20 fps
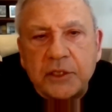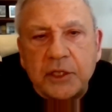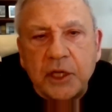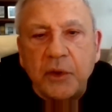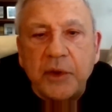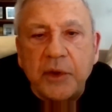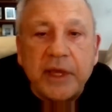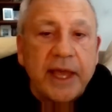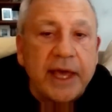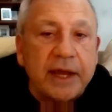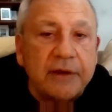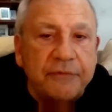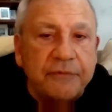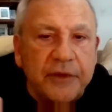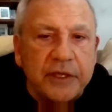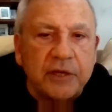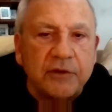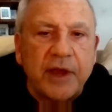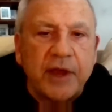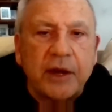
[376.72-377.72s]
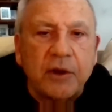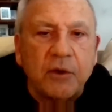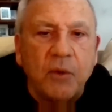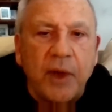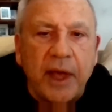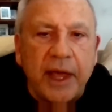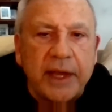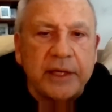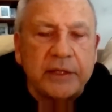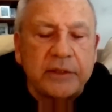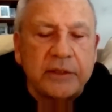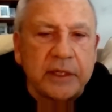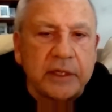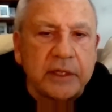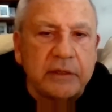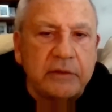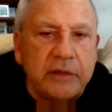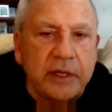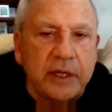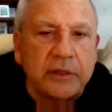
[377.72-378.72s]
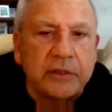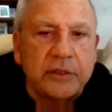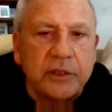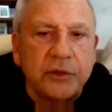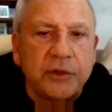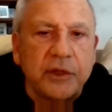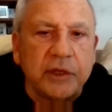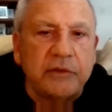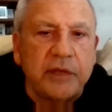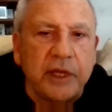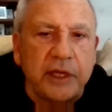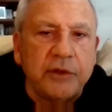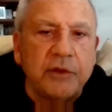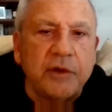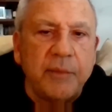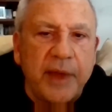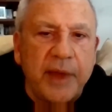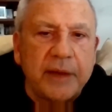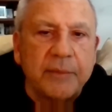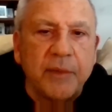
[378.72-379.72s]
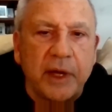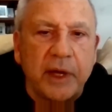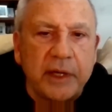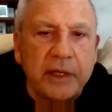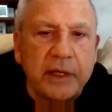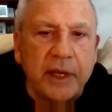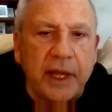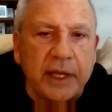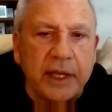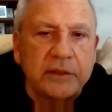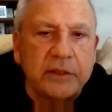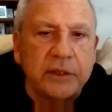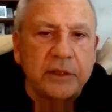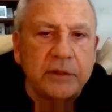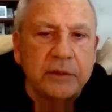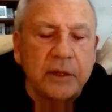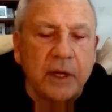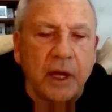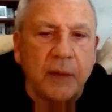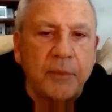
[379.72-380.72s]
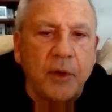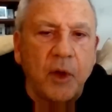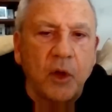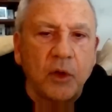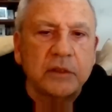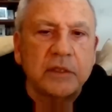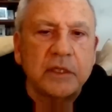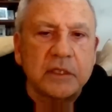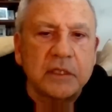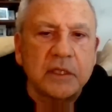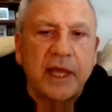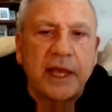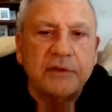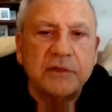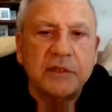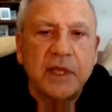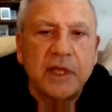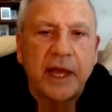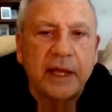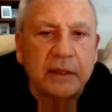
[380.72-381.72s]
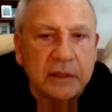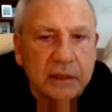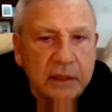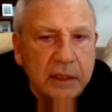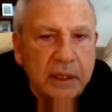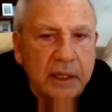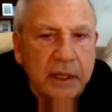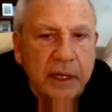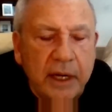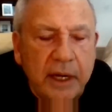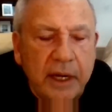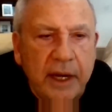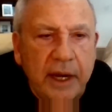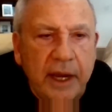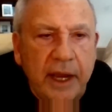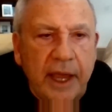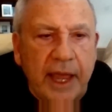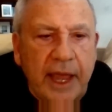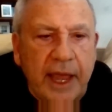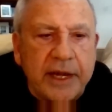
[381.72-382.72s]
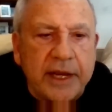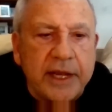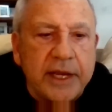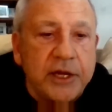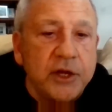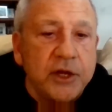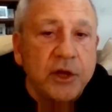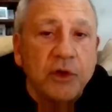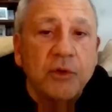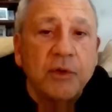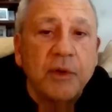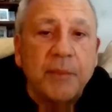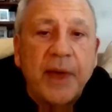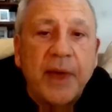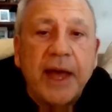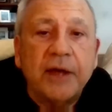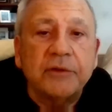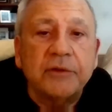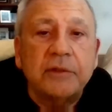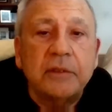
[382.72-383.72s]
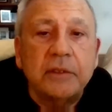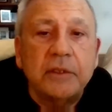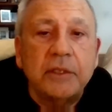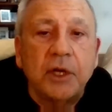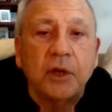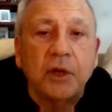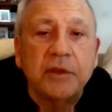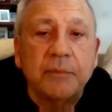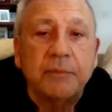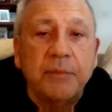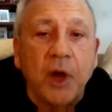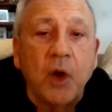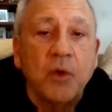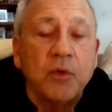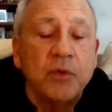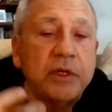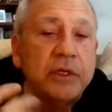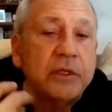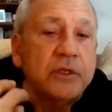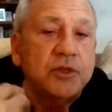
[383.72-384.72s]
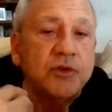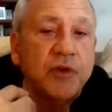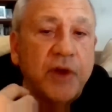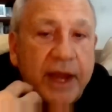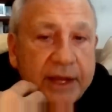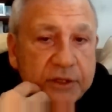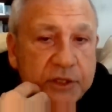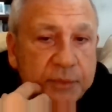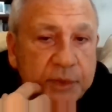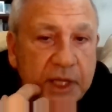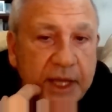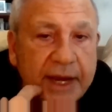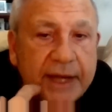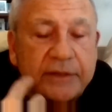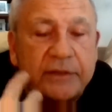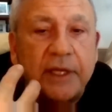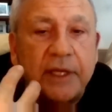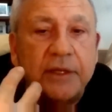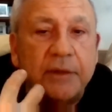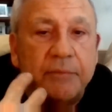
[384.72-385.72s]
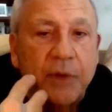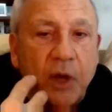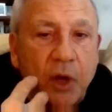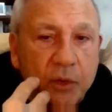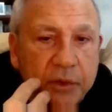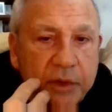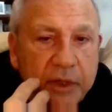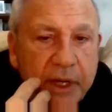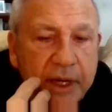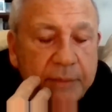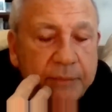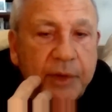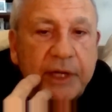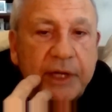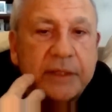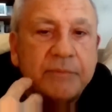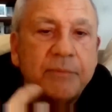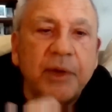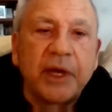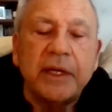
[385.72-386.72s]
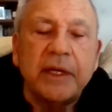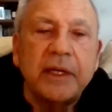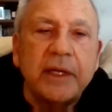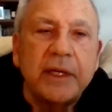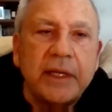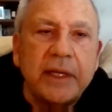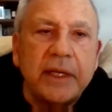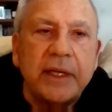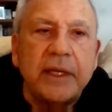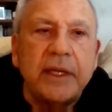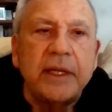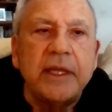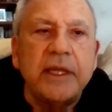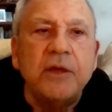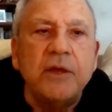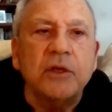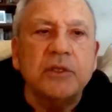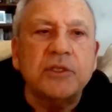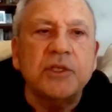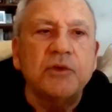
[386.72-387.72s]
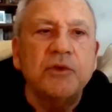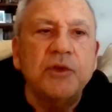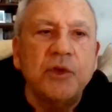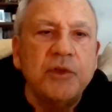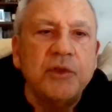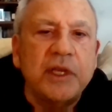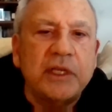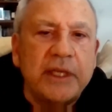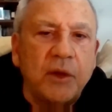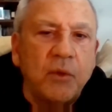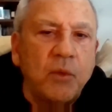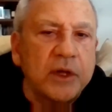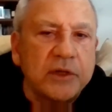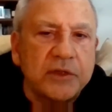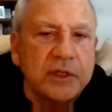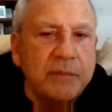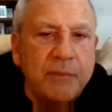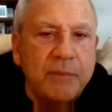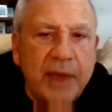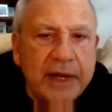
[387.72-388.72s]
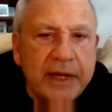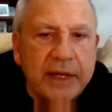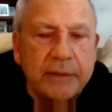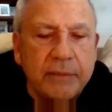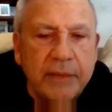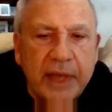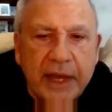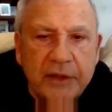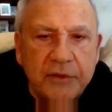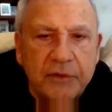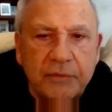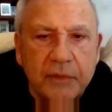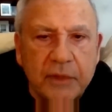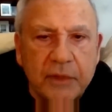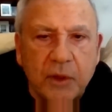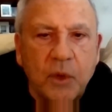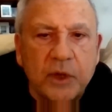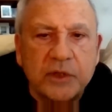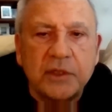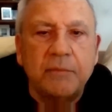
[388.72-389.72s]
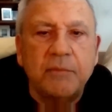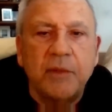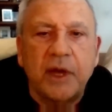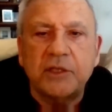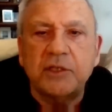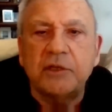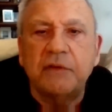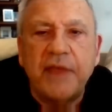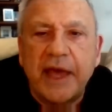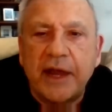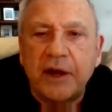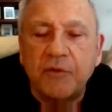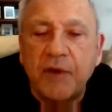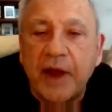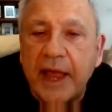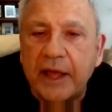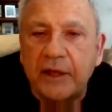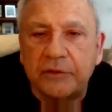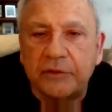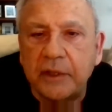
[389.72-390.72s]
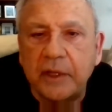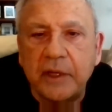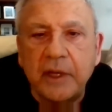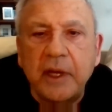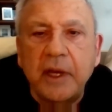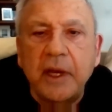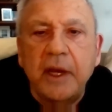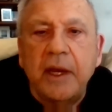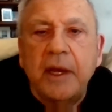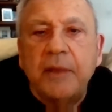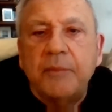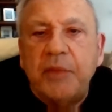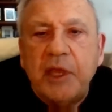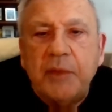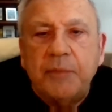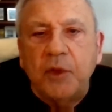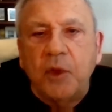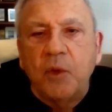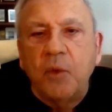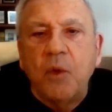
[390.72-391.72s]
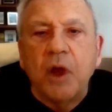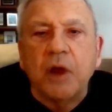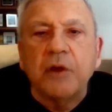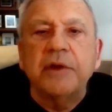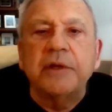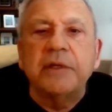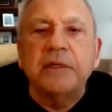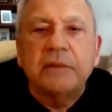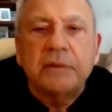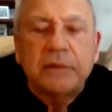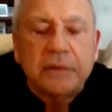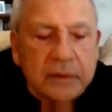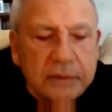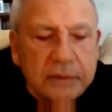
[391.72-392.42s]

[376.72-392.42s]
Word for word: So he had to figure out a way to continue to continue to make money and to uphold his lifestyle. And he knew about you know the bone transplant and the bone, but but he also knew that there wasn't many many there wasn't much of that around. People weren't